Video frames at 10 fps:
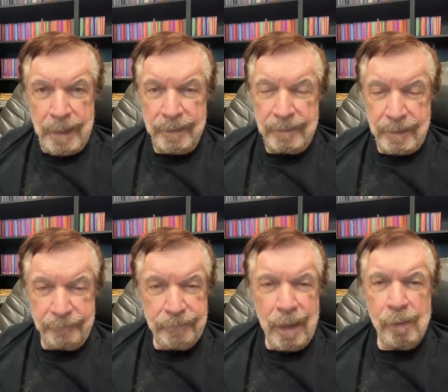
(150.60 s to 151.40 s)
I think
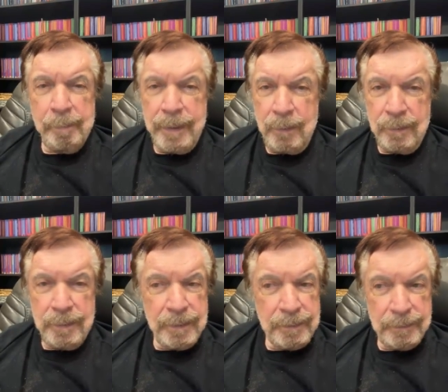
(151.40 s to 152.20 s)
following me
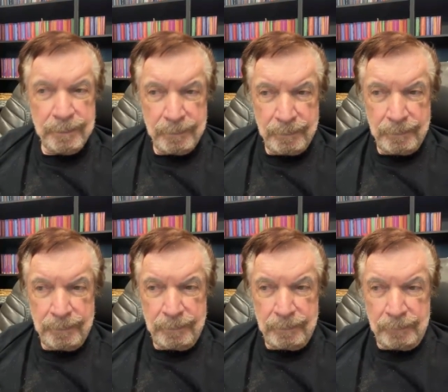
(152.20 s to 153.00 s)
would
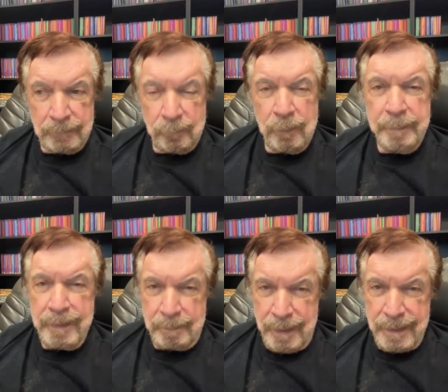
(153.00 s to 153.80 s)
be
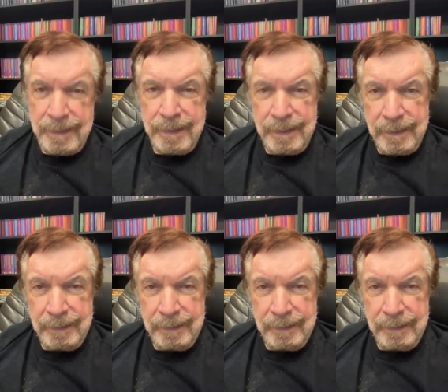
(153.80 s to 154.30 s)
a blessing.